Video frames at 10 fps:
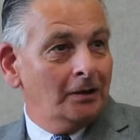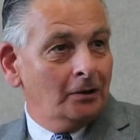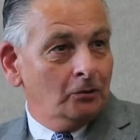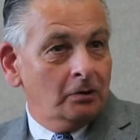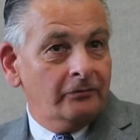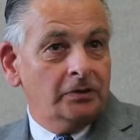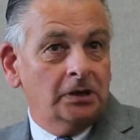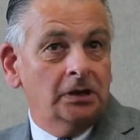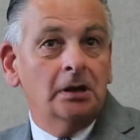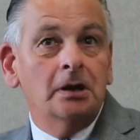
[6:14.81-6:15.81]
And a lot of
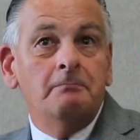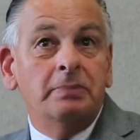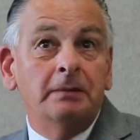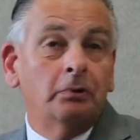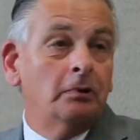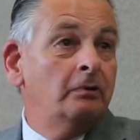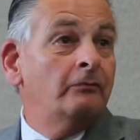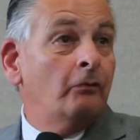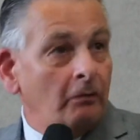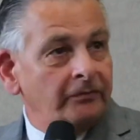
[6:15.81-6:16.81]
the people that are
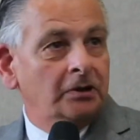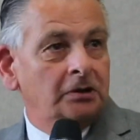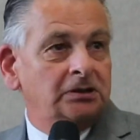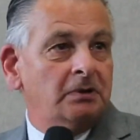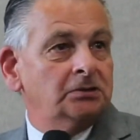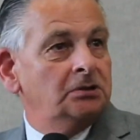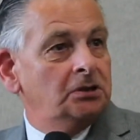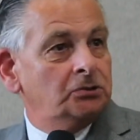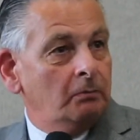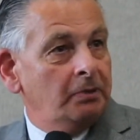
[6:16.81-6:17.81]
involved in it, especially
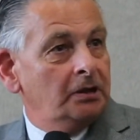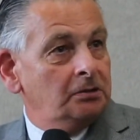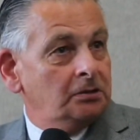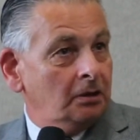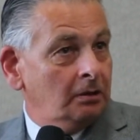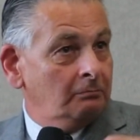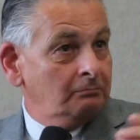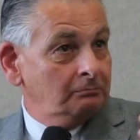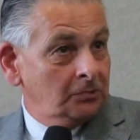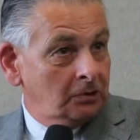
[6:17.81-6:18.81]
at the top end,
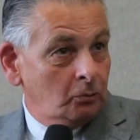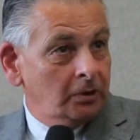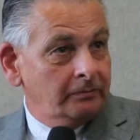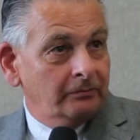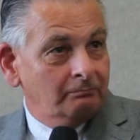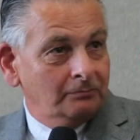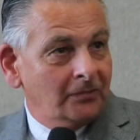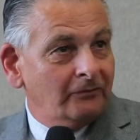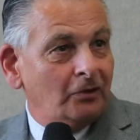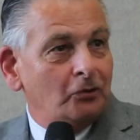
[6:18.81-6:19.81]
um, are quite
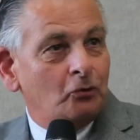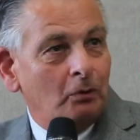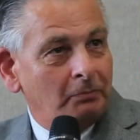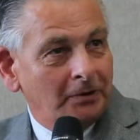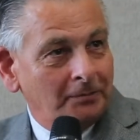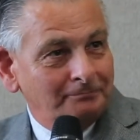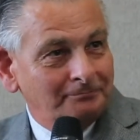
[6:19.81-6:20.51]
philanthropic.